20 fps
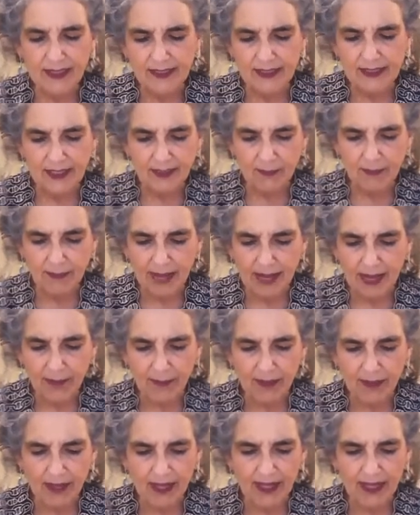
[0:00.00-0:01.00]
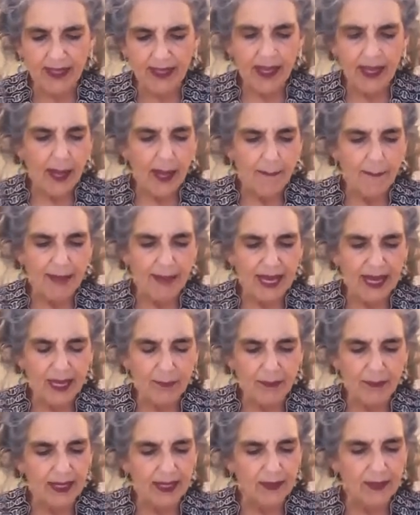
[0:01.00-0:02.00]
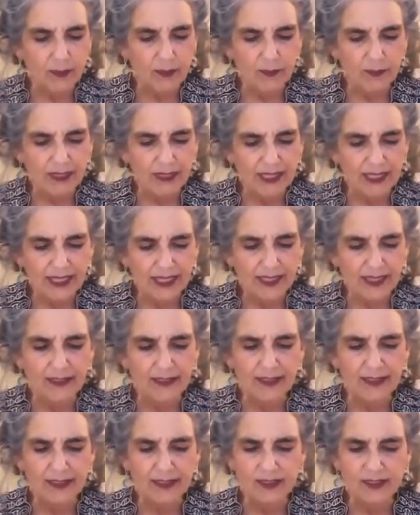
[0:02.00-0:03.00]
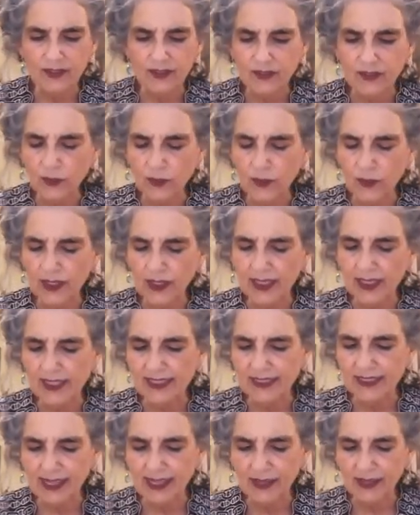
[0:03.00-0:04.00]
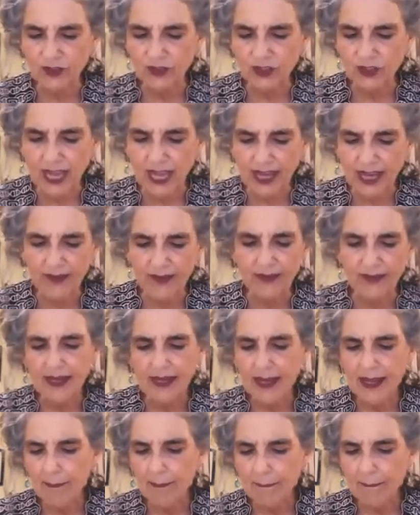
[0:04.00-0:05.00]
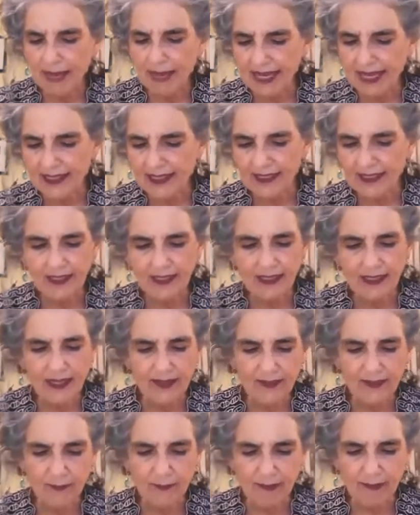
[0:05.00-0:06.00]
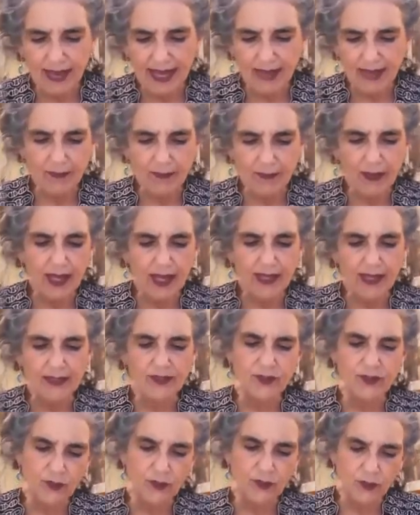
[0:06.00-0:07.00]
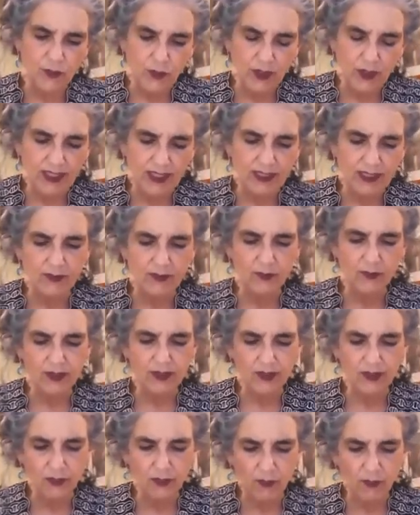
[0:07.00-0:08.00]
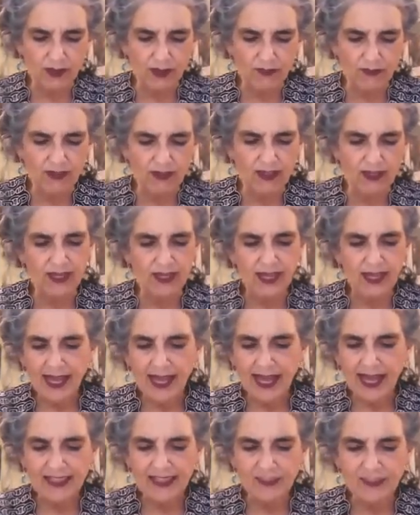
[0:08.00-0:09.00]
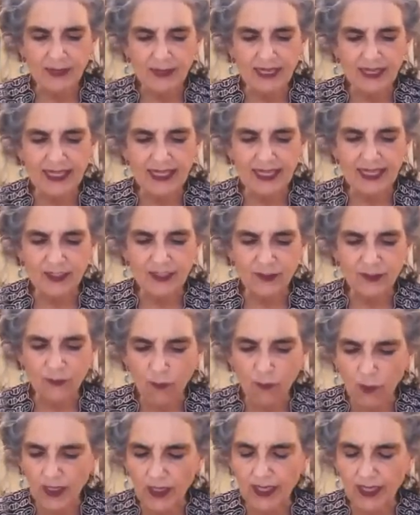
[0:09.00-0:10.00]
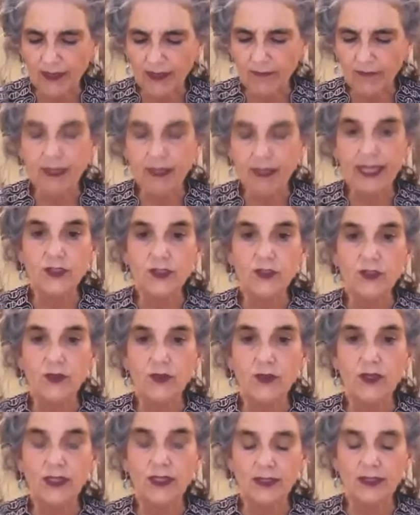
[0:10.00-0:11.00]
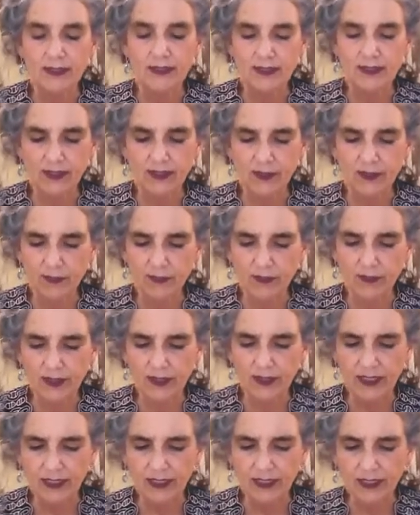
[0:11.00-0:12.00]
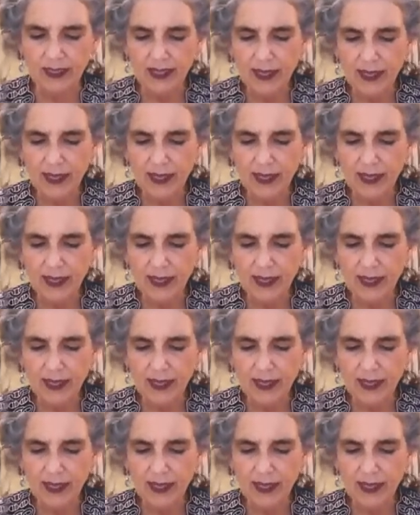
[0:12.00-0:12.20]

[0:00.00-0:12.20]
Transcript: a dead magpie, a magpie will begin its notorious loud chatter, beckoning other magpies to join in with the grieving. As many as 40 might join the ceremony.